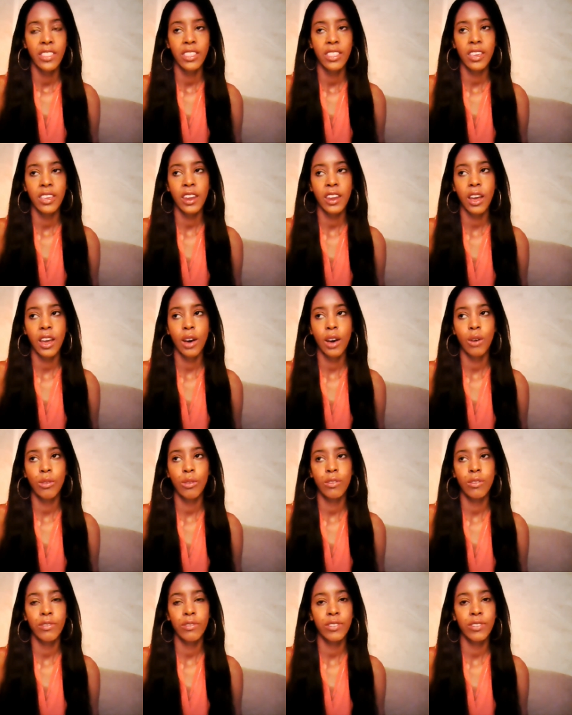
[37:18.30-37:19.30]

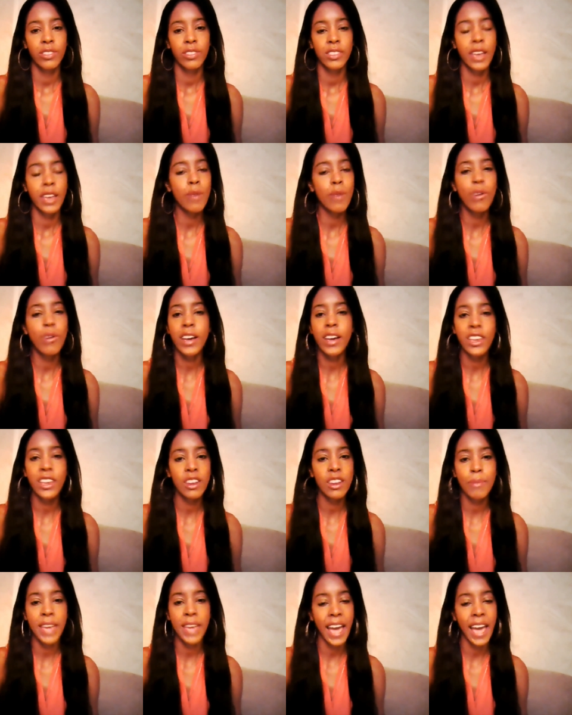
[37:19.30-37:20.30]
they want you
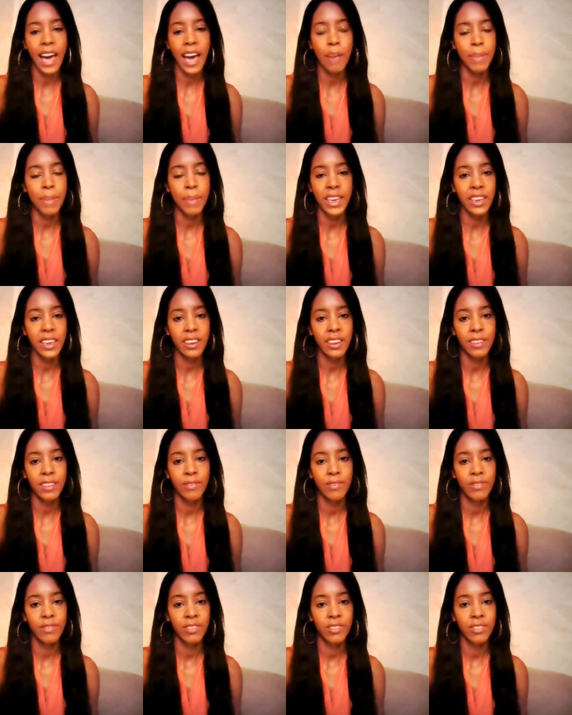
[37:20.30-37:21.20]
to be happy.